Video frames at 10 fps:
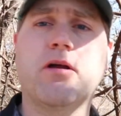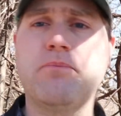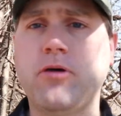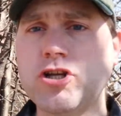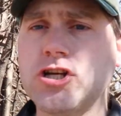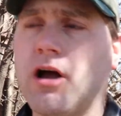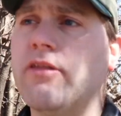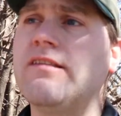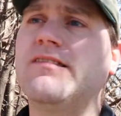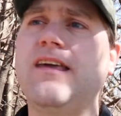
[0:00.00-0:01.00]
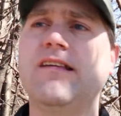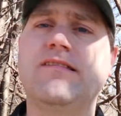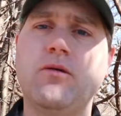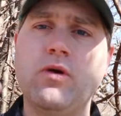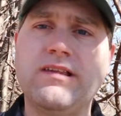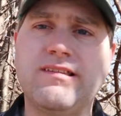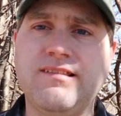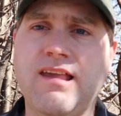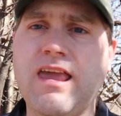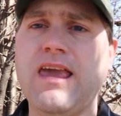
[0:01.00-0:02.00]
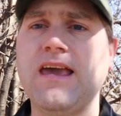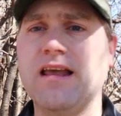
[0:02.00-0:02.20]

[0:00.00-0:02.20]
They're pushing all these things that we see